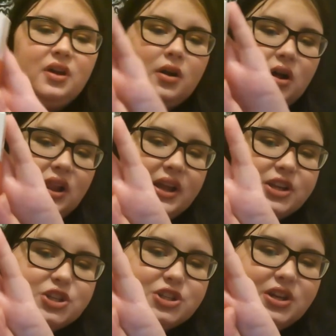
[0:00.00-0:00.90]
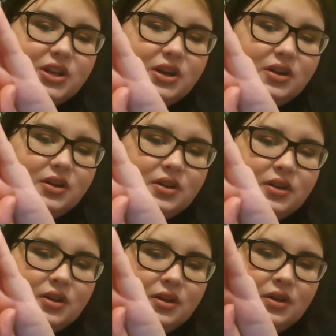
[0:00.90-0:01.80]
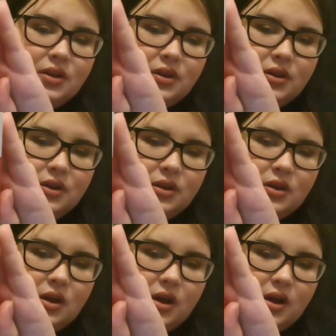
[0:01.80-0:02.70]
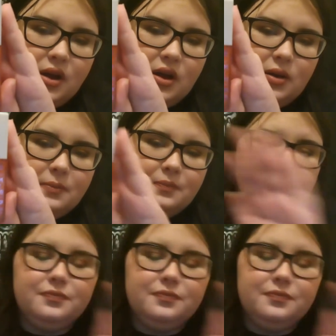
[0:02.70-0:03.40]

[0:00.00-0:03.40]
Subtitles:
collection. A